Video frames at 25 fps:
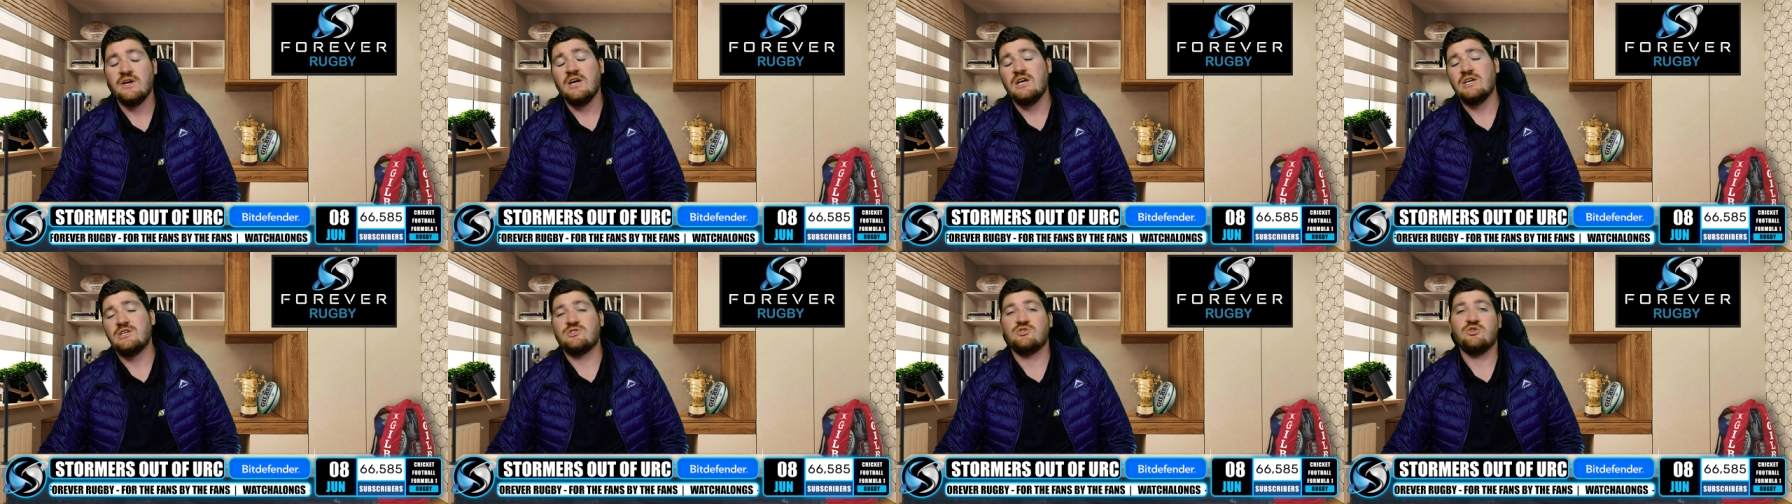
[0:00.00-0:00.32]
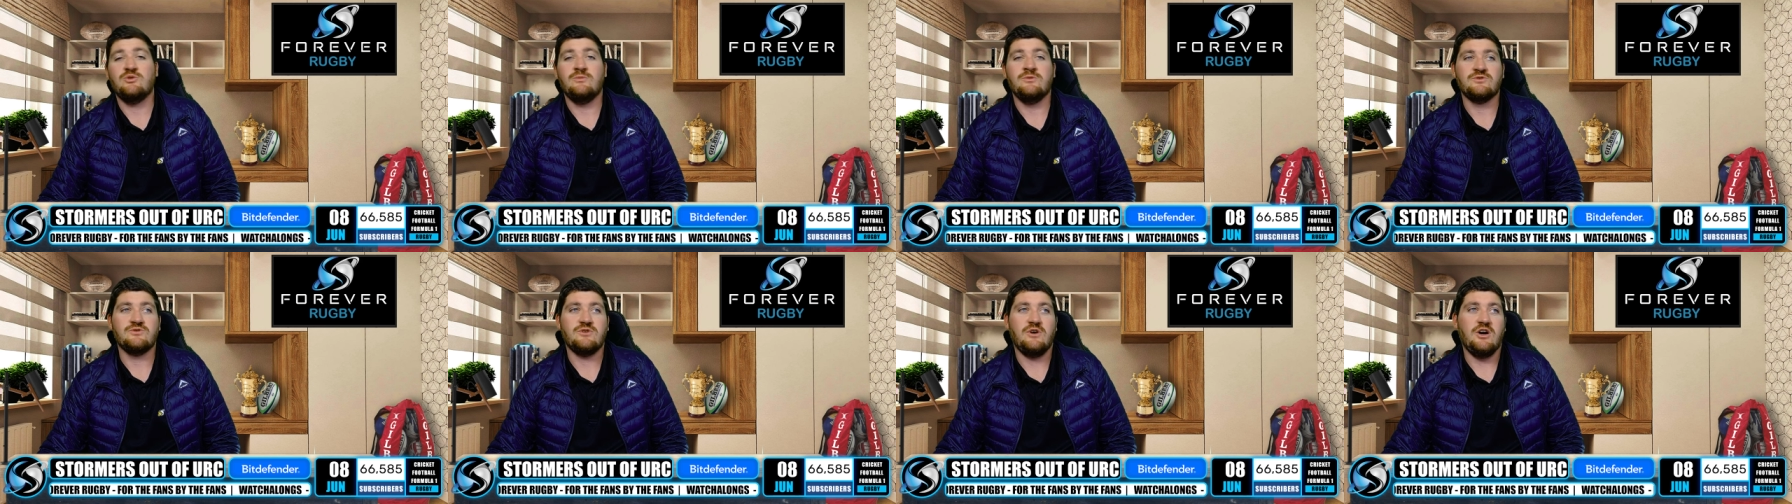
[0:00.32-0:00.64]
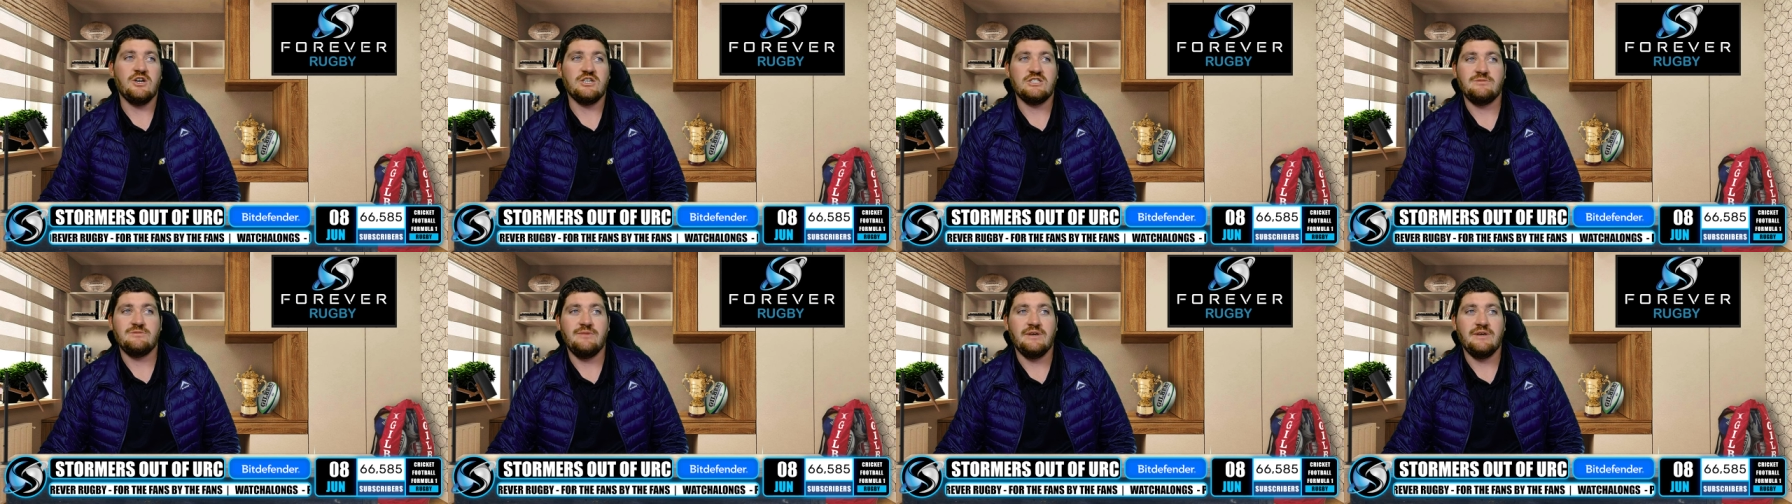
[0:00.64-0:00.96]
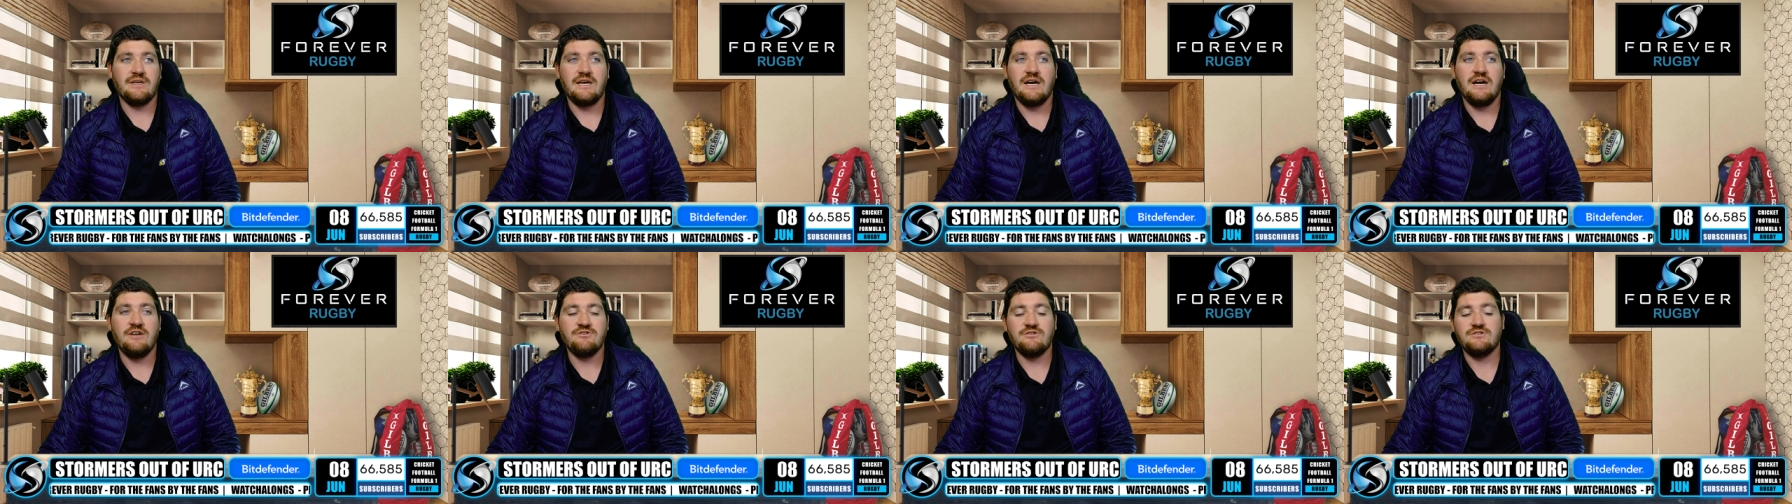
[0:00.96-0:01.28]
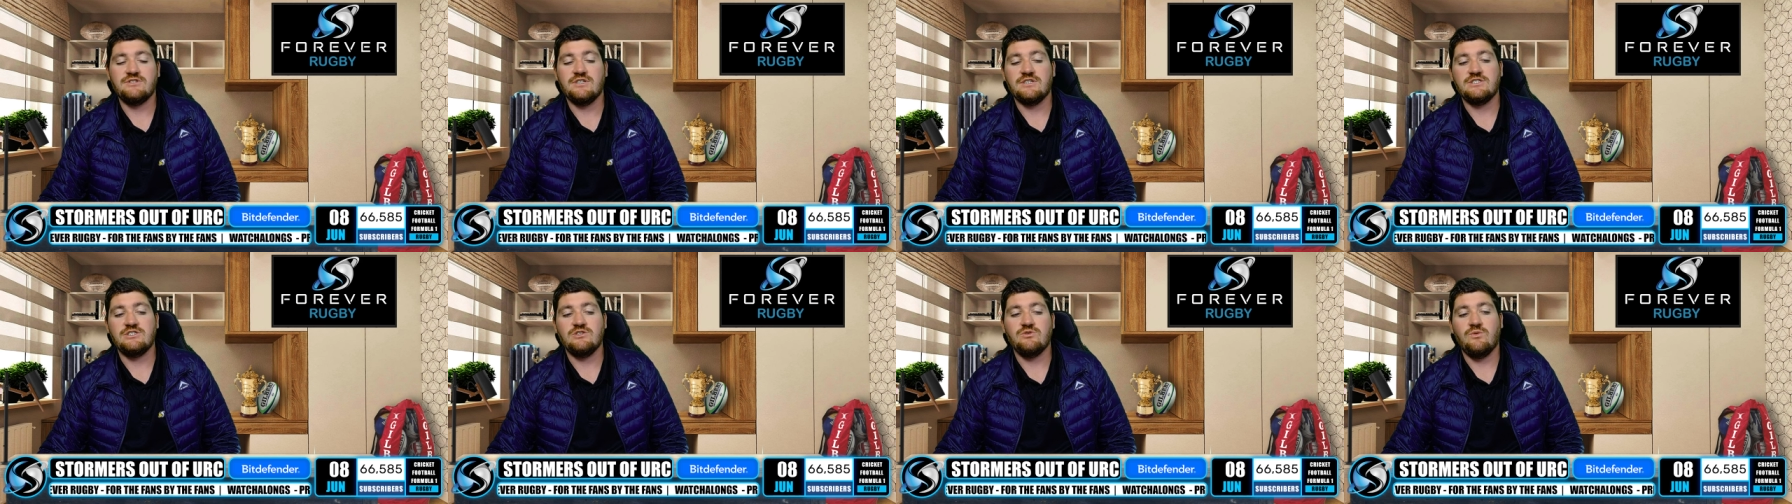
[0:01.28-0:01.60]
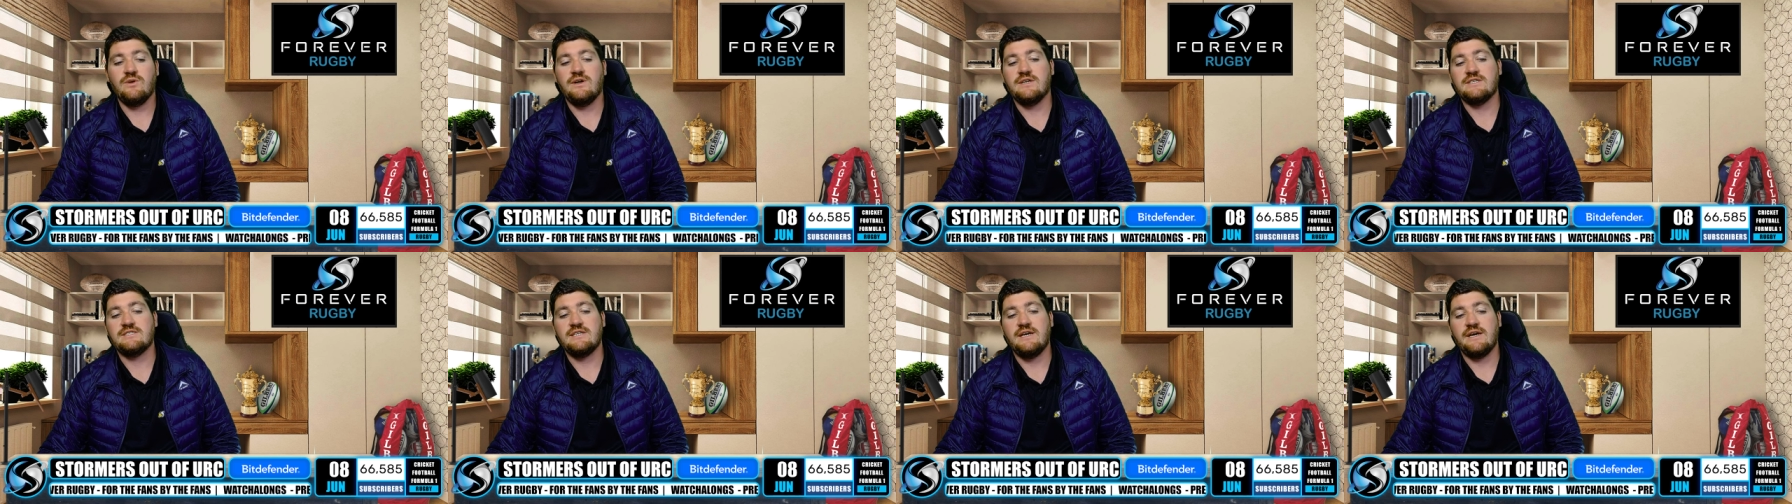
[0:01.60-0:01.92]
Stormers were asked to make one hundred
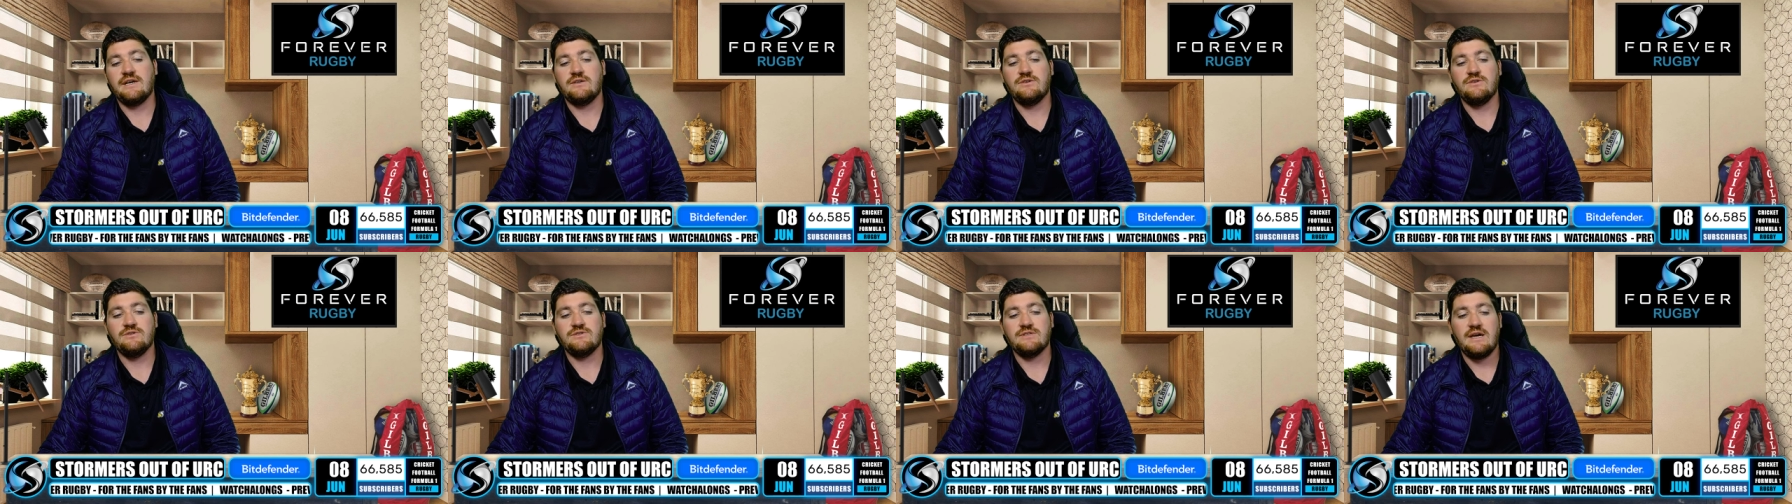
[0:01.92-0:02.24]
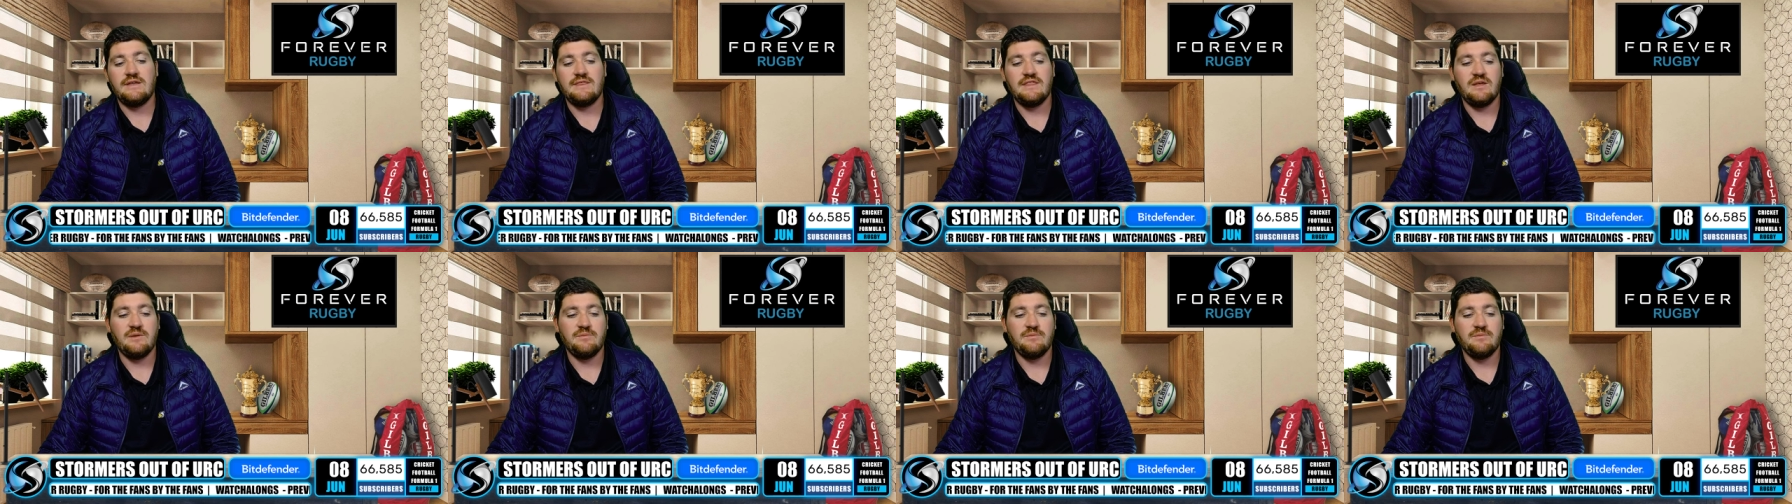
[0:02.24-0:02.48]
sixty-one tackles, and they